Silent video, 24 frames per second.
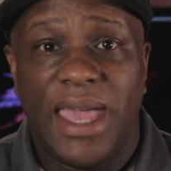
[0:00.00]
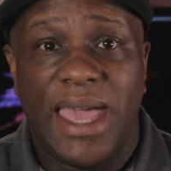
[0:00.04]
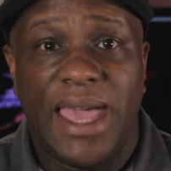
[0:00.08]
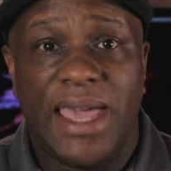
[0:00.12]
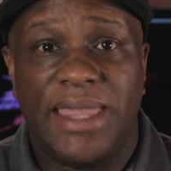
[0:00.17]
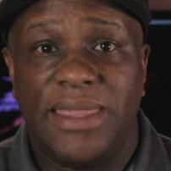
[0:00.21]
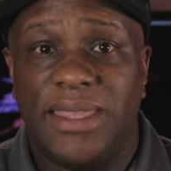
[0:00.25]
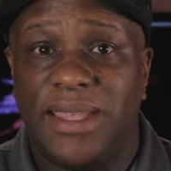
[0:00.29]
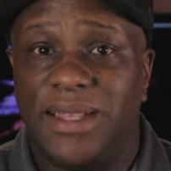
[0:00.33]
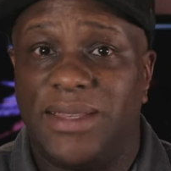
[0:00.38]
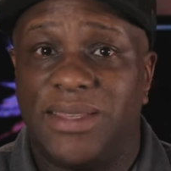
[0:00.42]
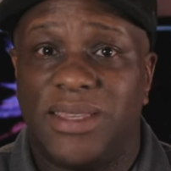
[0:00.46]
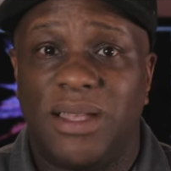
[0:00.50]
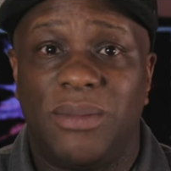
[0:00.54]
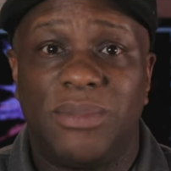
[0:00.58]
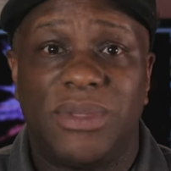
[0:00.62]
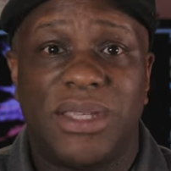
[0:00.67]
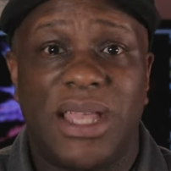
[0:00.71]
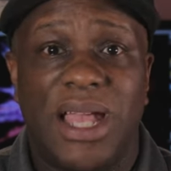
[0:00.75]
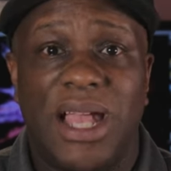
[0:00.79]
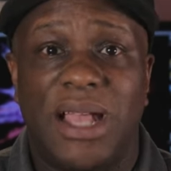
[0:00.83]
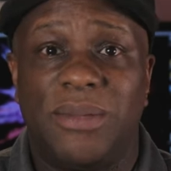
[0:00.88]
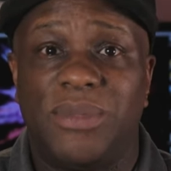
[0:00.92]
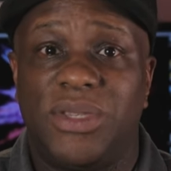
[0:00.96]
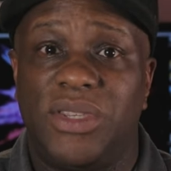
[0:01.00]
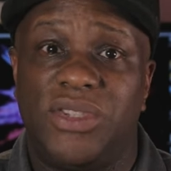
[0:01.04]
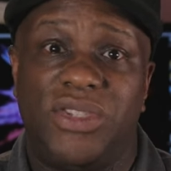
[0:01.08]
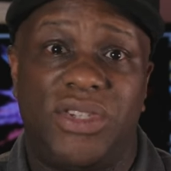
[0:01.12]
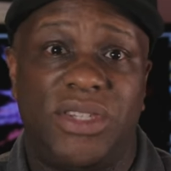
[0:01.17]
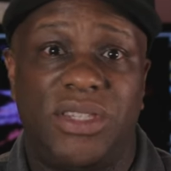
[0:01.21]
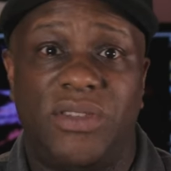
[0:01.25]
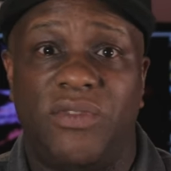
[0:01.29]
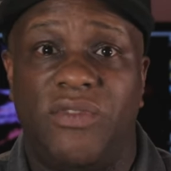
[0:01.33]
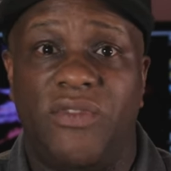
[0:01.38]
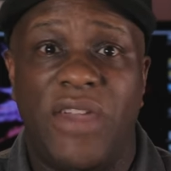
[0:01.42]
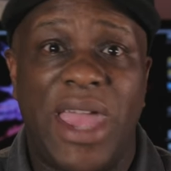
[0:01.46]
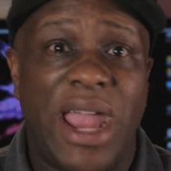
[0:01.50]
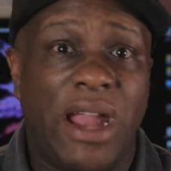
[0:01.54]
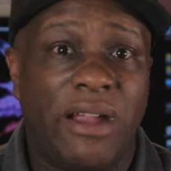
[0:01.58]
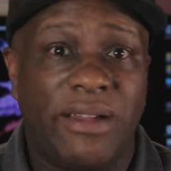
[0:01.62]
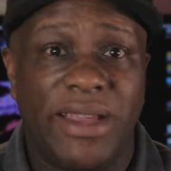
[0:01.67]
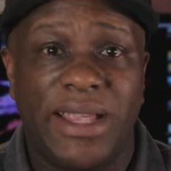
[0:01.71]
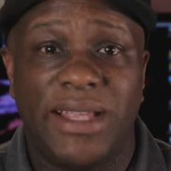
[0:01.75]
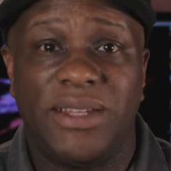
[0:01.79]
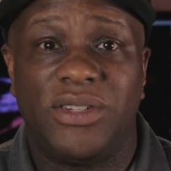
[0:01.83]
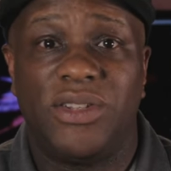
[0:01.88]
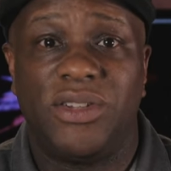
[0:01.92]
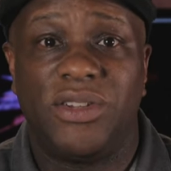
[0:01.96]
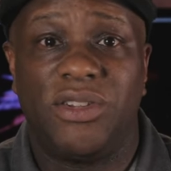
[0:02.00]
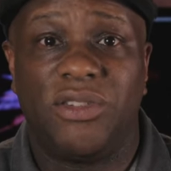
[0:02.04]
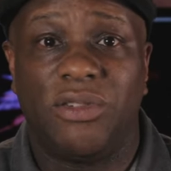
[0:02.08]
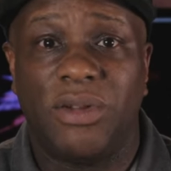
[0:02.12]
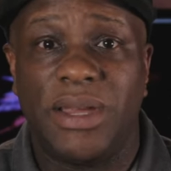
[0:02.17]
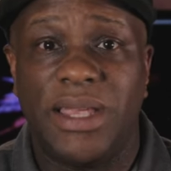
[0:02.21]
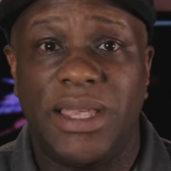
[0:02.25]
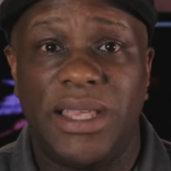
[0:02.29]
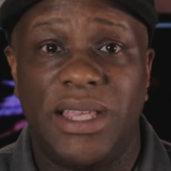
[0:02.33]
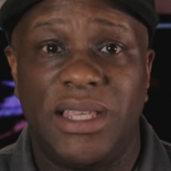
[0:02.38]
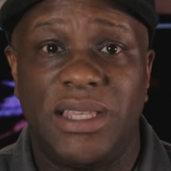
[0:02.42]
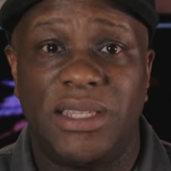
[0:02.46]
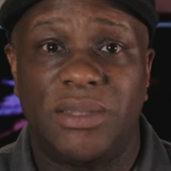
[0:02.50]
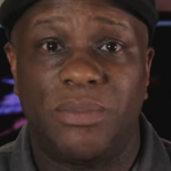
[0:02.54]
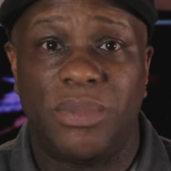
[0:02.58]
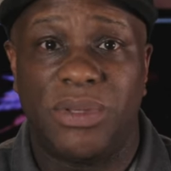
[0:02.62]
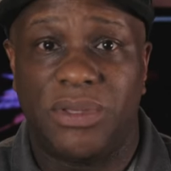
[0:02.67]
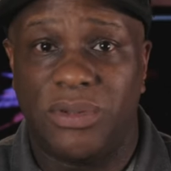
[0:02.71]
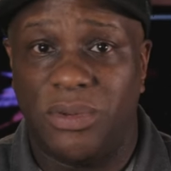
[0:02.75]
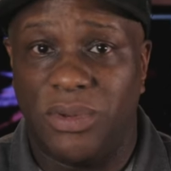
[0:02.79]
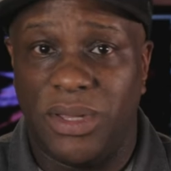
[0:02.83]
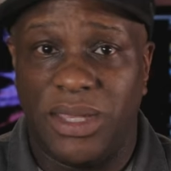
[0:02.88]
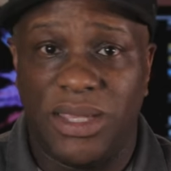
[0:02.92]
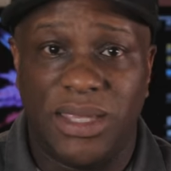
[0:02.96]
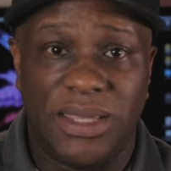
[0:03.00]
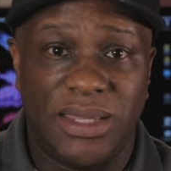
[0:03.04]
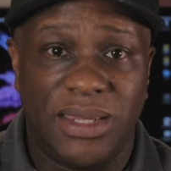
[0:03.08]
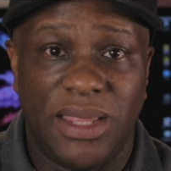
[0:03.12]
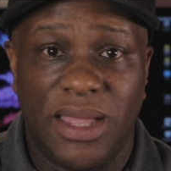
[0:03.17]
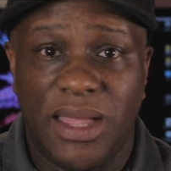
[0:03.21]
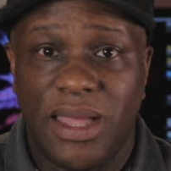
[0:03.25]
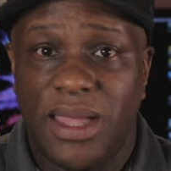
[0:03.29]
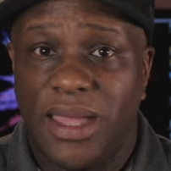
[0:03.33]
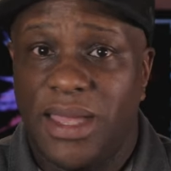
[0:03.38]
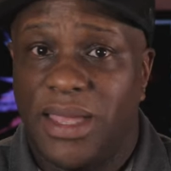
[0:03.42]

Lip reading: And then sometimes it's just varying degrees between,